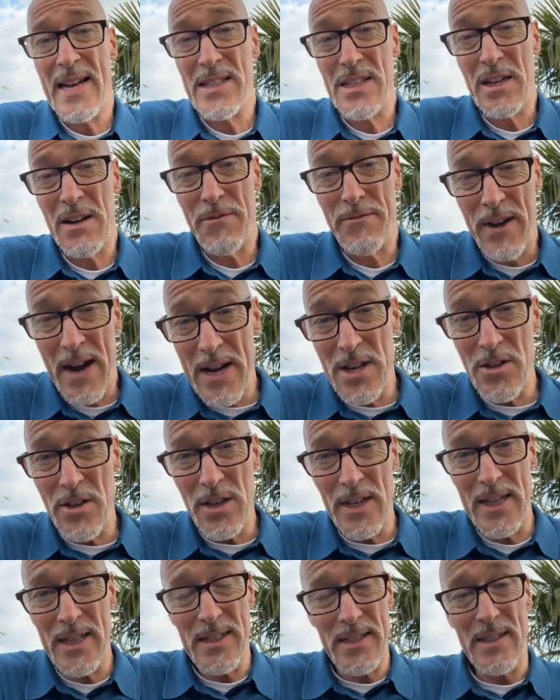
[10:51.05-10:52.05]
As an
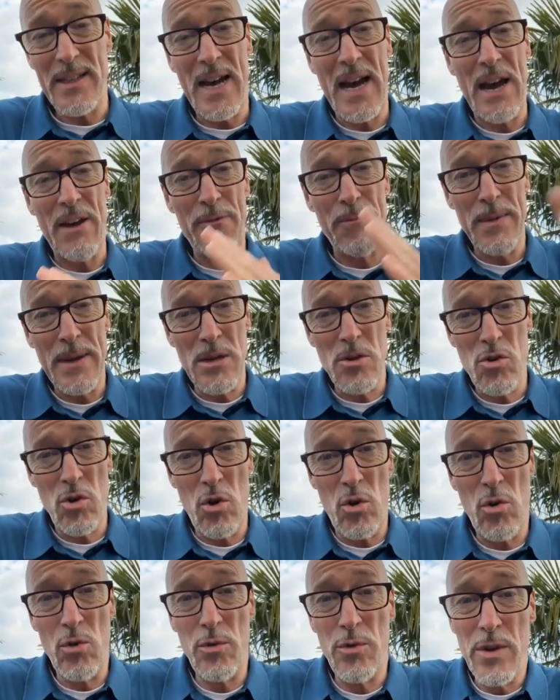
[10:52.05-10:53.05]
evangelist, I've been
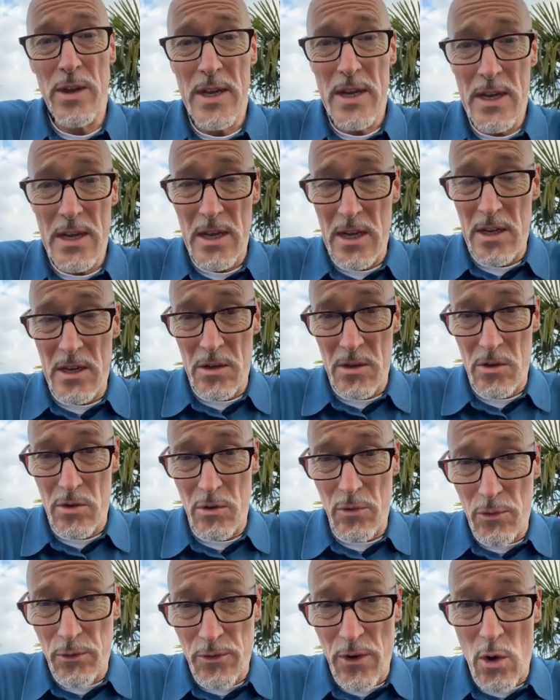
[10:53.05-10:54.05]
told
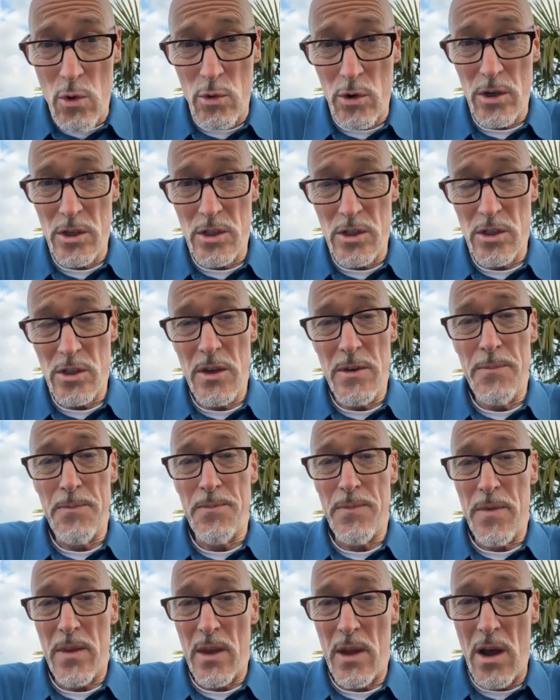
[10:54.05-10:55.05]
to focus
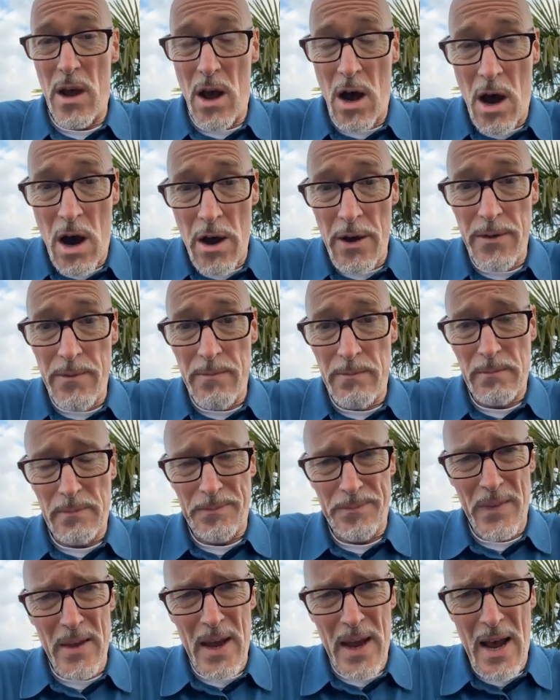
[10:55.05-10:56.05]
on